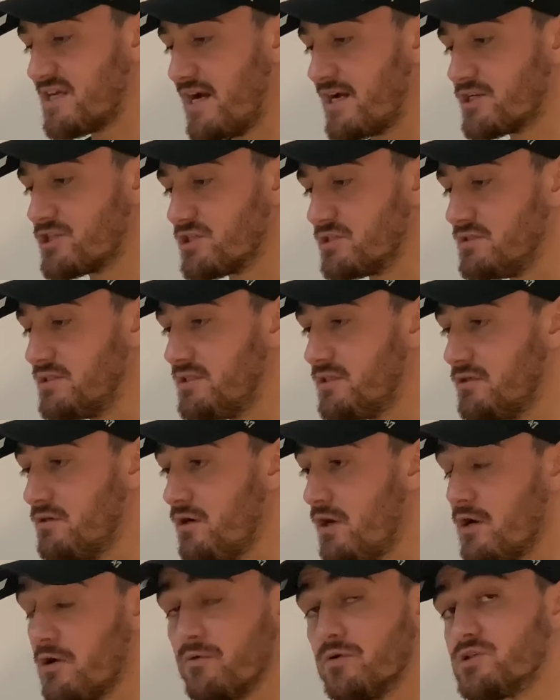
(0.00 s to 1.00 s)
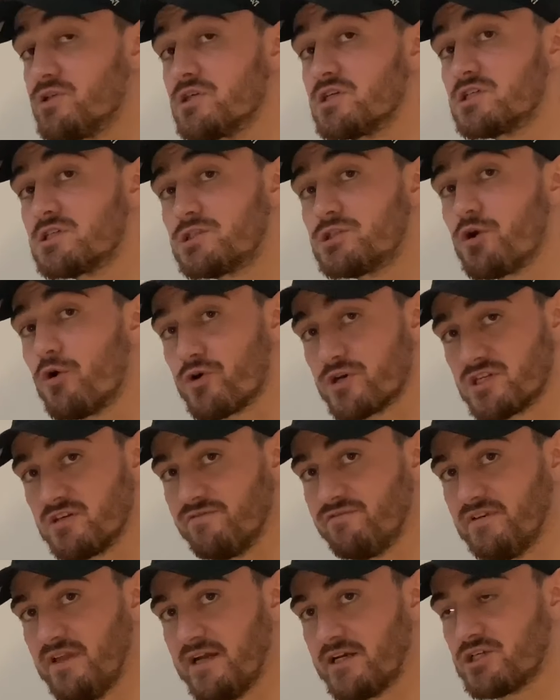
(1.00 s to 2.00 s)
action here, which is
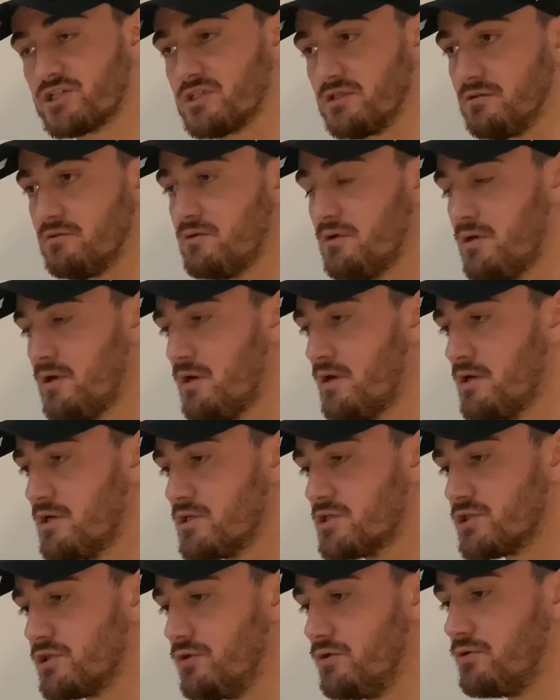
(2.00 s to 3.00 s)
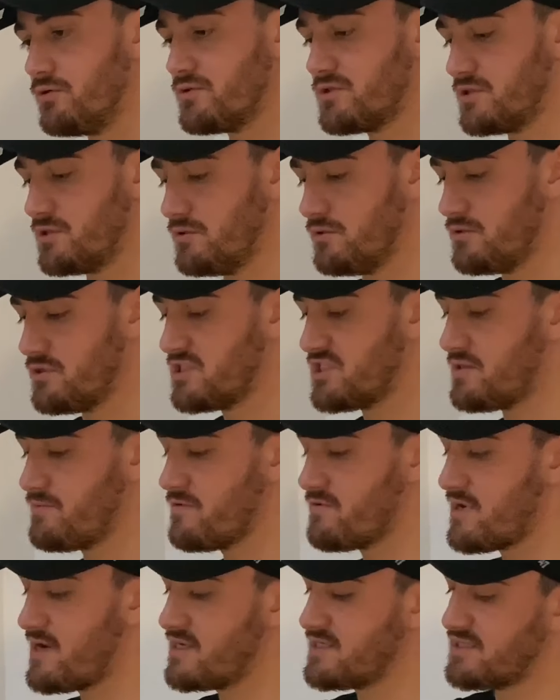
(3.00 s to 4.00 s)
dorsiflexion. So to
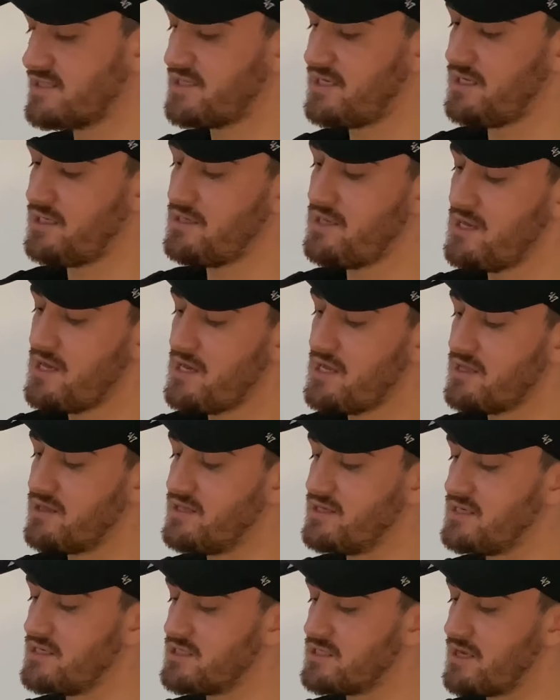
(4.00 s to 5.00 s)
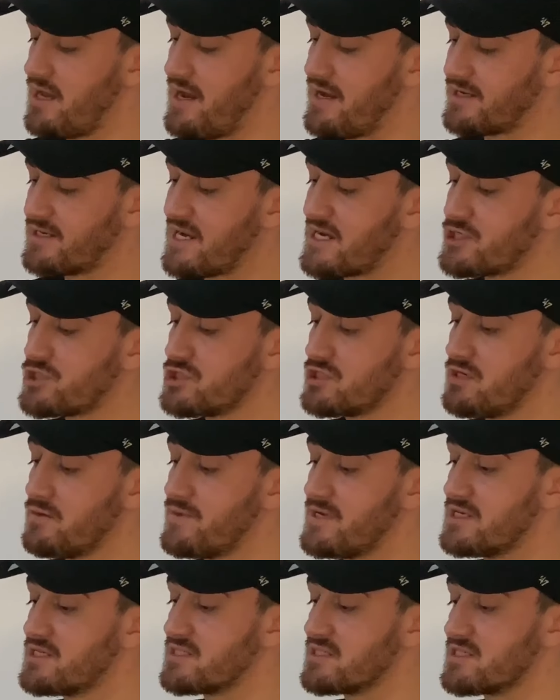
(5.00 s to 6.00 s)
summarize again, the
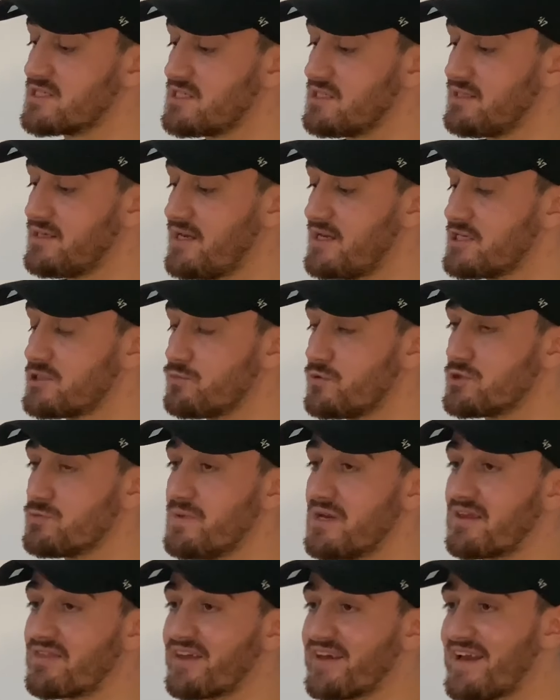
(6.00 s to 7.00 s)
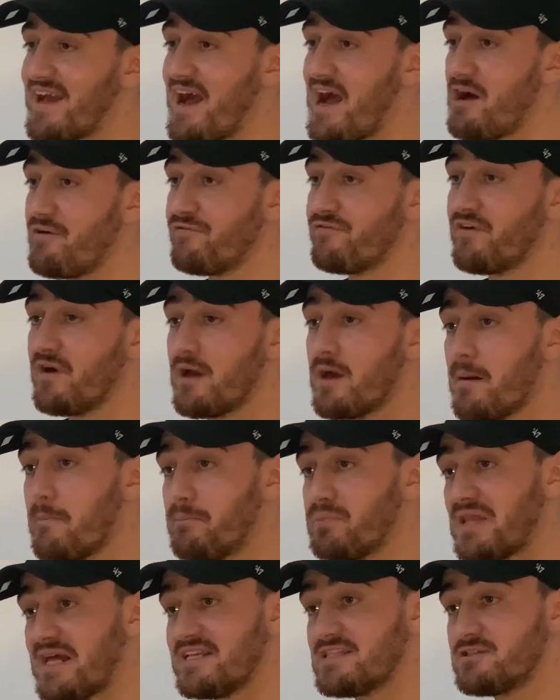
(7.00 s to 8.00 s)
gastrocnemius and soleus, which make the calf
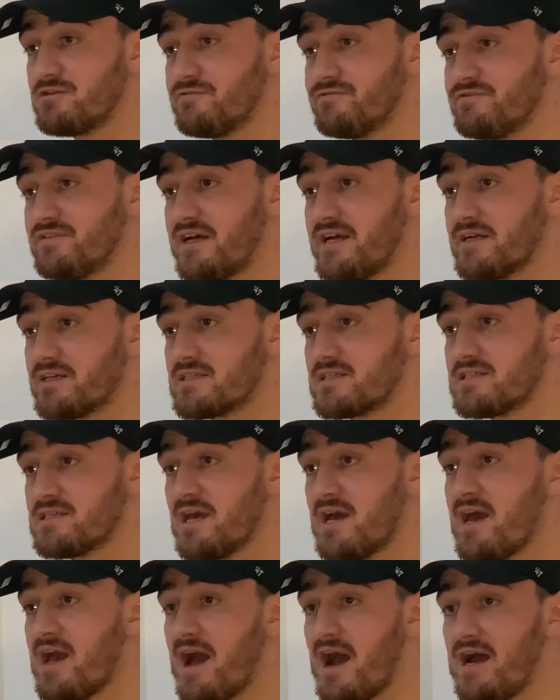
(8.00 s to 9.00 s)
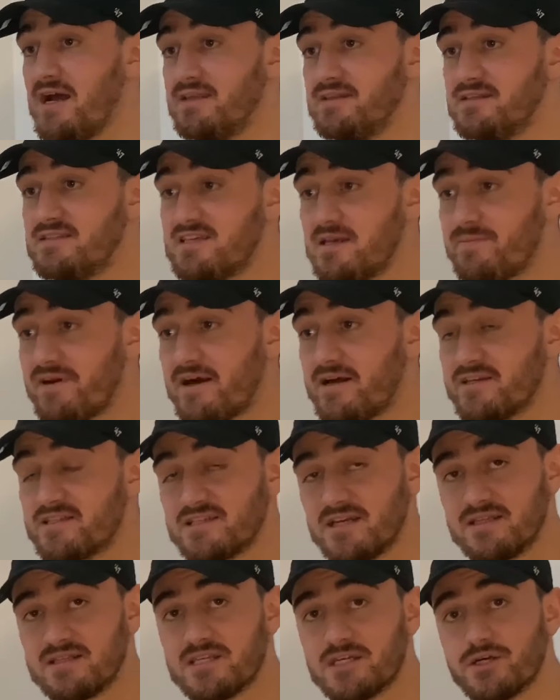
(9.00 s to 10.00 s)
plantar flex, and the tibialis
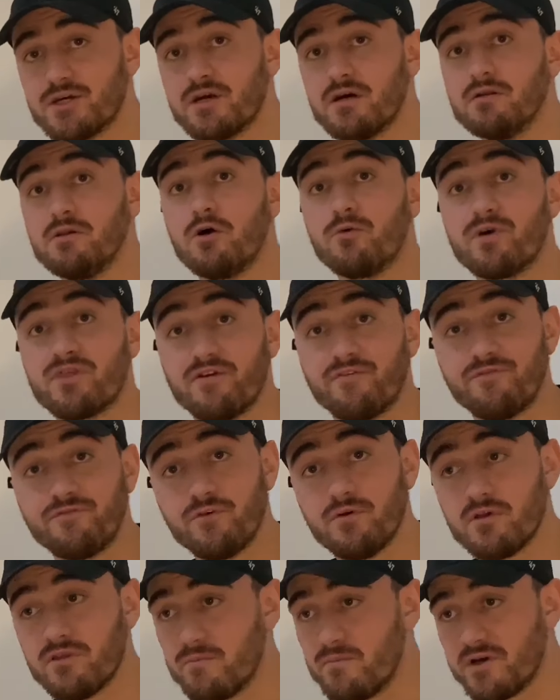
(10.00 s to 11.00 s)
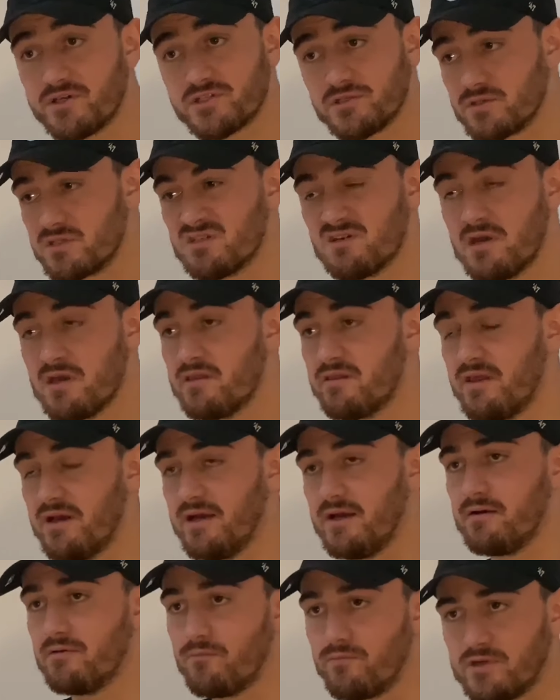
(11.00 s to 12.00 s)
anterior, along with a few other muscles
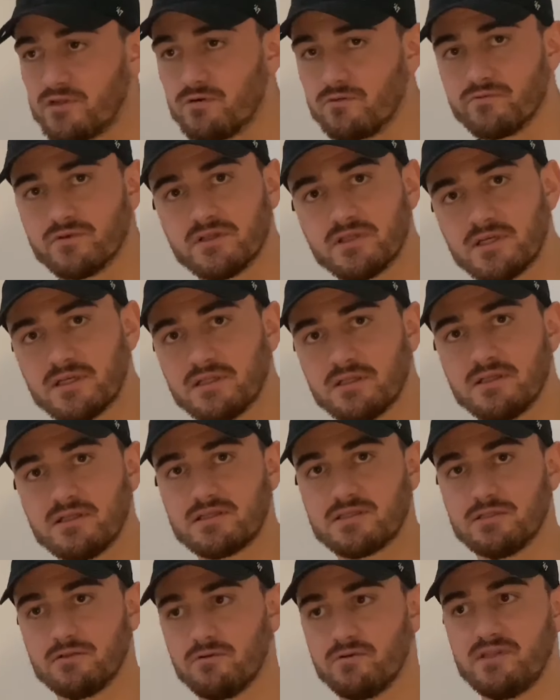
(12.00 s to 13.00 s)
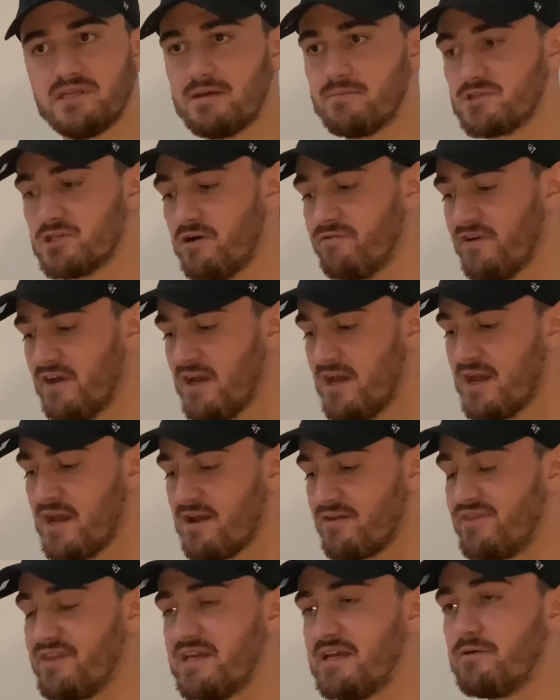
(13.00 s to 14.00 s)
that we don't really need to know the names of,
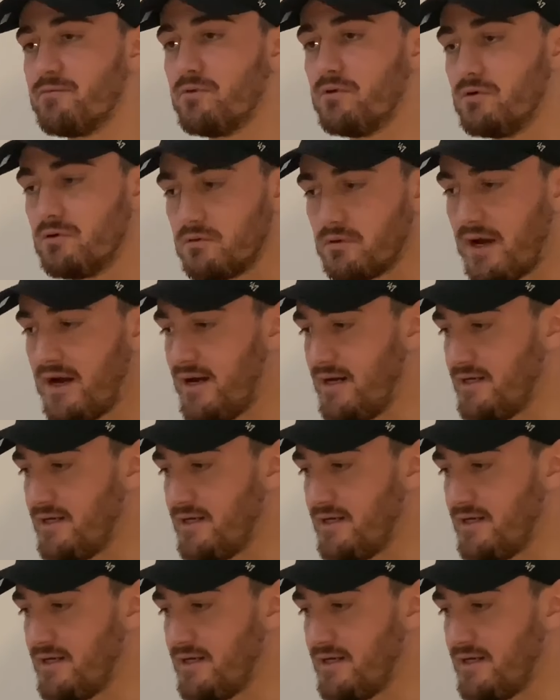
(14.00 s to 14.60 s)
they will